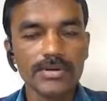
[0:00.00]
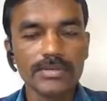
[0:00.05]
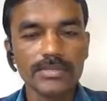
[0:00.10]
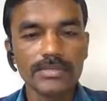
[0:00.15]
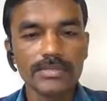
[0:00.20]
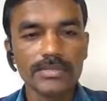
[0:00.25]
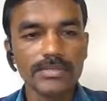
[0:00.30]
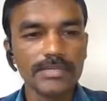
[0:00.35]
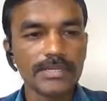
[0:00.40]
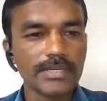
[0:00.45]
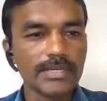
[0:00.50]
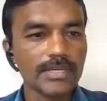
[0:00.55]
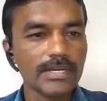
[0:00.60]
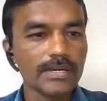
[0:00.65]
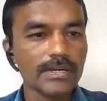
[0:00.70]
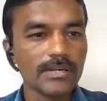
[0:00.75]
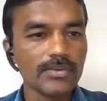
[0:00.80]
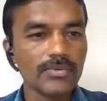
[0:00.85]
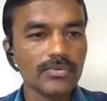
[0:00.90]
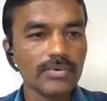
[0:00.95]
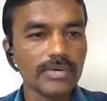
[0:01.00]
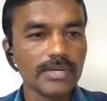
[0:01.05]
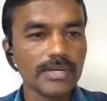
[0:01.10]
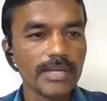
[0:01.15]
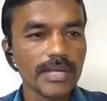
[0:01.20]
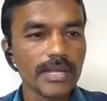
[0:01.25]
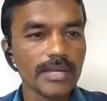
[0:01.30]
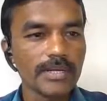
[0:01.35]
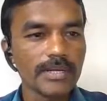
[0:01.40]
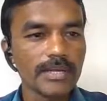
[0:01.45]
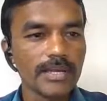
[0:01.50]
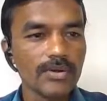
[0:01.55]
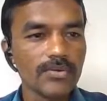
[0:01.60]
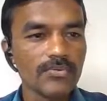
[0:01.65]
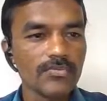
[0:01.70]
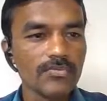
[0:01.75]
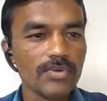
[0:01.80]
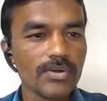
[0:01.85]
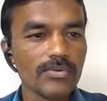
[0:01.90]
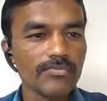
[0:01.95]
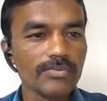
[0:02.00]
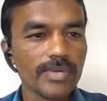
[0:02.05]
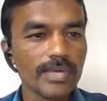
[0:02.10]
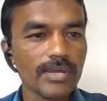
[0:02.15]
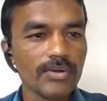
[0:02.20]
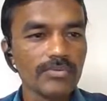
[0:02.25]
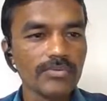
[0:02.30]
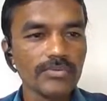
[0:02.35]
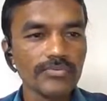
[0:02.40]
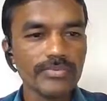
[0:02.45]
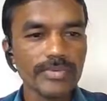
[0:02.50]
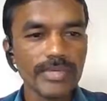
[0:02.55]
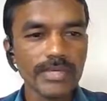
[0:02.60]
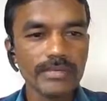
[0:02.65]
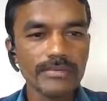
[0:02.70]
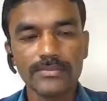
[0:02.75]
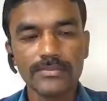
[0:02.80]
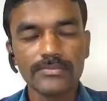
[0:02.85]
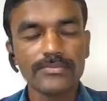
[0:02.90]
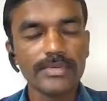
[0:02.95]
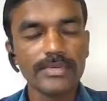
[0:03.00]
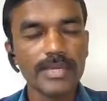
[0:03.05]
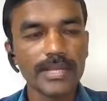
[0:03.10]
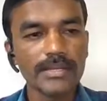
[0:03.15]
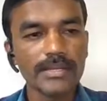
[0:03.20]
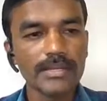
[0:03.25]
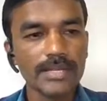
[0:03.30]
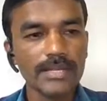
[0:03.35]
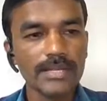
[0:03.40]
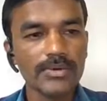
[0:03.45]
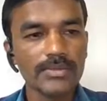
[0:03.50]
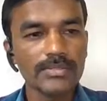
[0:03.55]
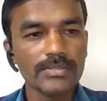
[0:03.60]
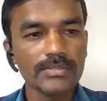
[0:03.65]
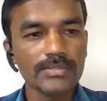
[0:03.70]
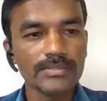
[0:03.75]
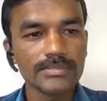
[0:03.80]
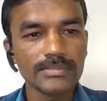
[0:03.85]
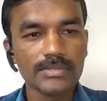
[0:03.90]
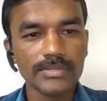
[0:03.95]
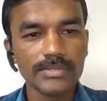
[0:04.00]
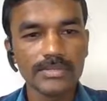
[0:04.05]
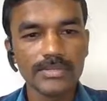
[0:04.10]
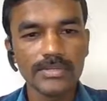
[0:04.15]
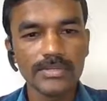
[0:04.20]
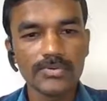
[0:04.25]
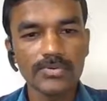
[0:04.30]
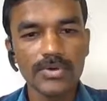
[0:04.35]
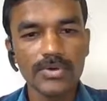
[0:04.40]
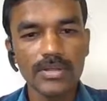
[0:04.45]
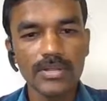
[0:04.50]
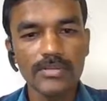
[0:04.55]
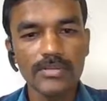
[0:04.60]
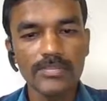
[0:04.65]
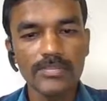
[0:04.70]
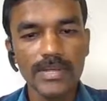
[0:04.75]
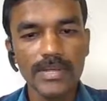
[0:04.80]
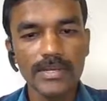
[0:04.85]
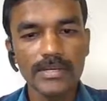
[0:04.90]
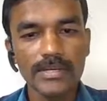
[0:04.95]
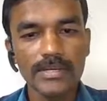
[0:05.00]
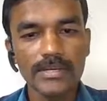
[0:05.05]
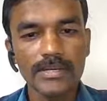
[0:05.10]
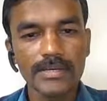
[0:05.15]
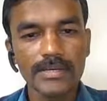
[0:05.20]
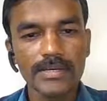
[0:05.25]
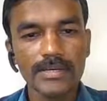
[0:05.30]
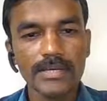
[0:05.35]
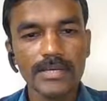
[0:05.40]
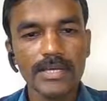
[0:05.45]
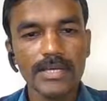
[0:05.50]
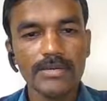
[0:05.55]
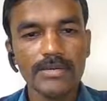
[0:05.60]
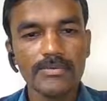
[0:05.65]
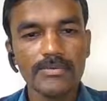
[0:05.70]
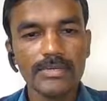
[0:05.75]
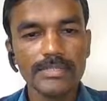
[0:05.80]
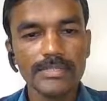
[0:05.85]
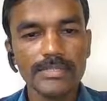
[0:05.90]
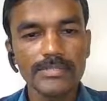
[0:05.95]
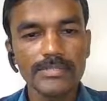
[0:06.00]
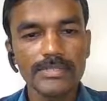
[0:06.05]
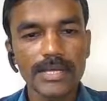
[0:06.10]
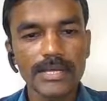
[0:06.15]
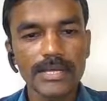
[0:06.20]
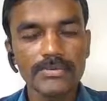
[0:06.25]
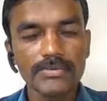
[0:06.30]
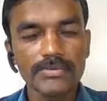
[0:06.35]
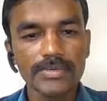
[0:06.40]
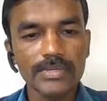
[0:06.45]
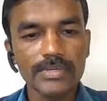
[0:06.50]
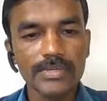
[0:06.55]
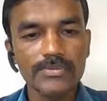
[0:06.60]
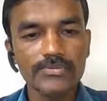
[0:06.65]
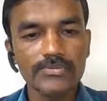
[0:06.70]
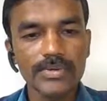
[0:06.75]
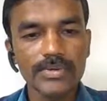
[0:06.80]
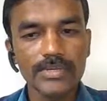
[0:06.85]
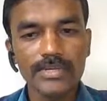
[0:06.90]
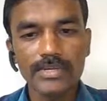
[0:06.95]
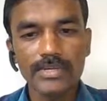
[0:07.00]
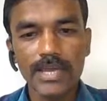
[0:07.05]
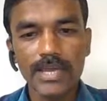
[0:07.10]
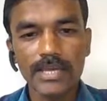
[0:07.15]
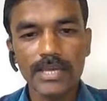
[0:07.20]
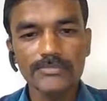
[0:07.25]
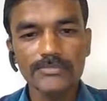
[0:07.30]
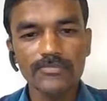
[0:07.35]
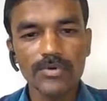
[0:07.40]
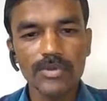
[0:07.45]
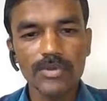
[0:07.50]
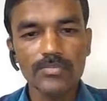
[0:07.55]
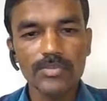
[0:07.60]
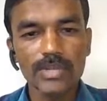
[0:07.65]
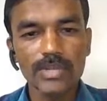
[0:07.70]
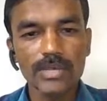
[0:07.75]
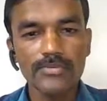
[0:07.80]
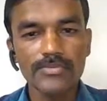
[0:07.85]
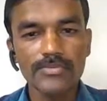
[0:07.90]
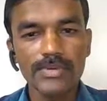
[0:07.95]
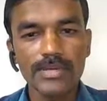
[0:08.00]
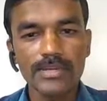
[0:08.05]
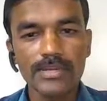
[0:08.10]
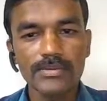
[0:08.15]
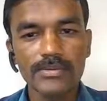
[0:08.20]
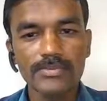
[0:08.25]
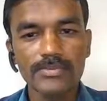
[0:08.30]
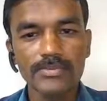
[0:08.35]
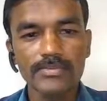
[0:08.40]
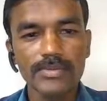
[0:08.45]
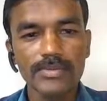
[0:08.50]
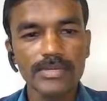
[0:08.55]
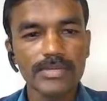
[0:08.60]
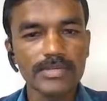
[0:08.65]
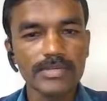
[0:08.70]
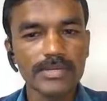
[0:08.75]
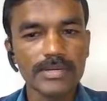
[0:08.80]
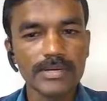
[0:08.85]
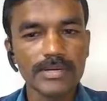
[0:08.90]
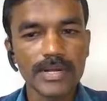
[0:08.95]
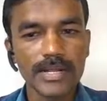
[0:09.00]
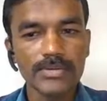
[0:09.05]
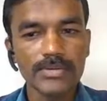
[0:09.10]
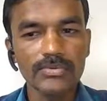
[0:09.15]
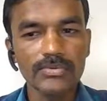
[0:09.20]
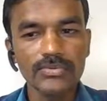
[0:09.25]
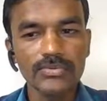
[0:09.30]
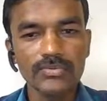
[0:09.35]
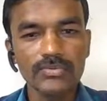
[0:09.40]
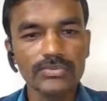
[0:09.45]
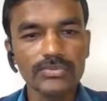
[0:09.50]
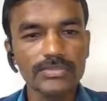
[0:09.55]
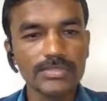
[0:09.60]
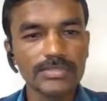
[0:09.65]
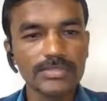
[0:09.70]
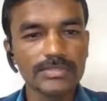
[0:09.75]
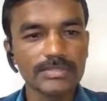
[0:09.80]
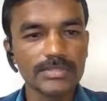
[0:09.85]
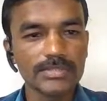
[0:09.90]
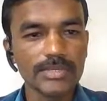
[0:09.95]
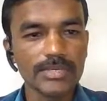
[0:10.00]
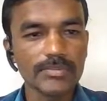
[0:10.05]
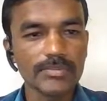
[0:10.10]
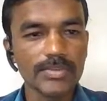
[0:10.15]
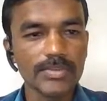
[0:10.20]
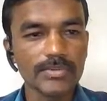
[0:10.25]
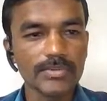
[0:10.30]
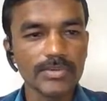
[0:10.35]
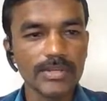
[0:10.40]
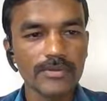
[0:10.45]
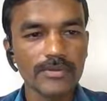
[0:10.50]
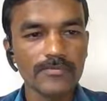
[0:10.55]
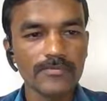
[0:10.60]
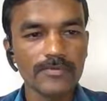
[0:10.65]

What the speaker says: the data loaded, and now what we can do, we can click on this new column, and we'll just try to create one DAX formula where we will try to use this particular